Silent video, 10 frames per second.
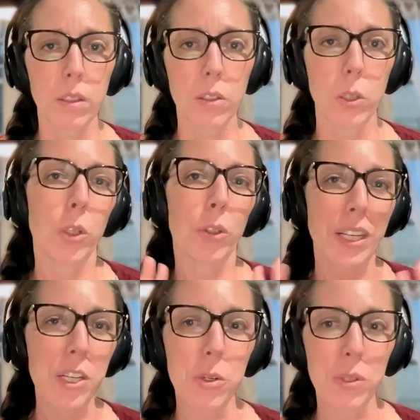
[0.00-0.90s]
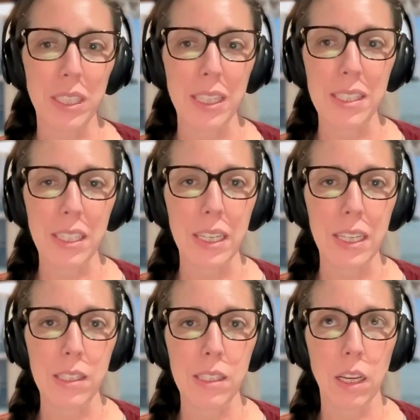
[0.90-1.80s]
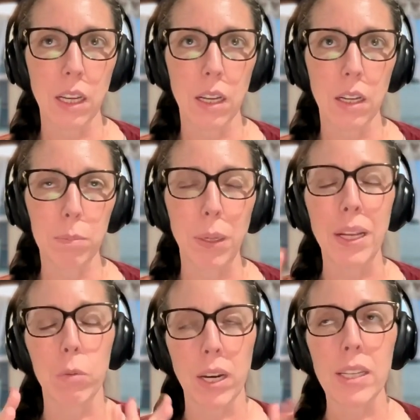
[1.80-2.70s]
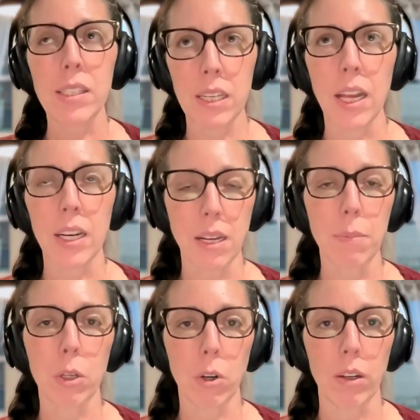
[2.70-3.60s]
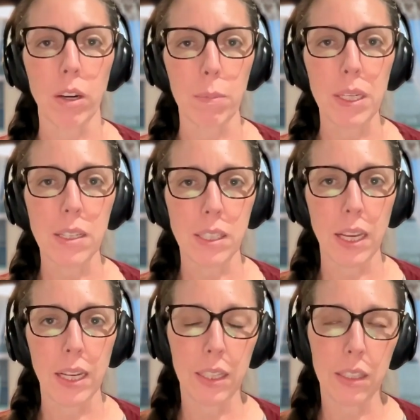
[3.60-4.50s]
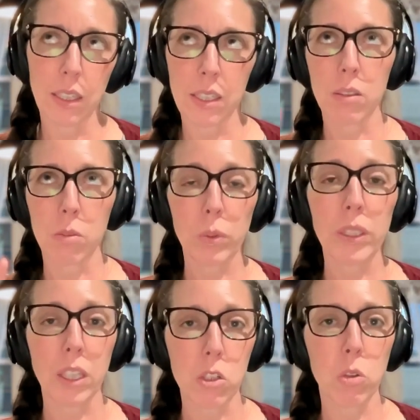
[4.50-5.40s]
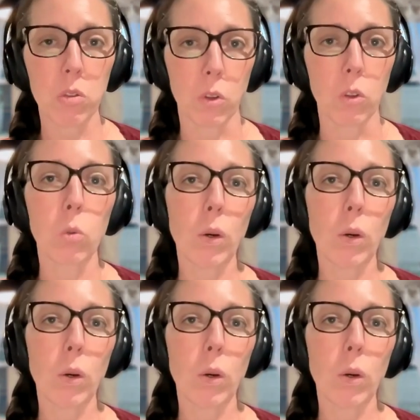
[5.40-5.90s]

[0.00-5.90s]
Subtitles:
So your issues list is when I said not a dumping ground, I mean to say it's really twofold.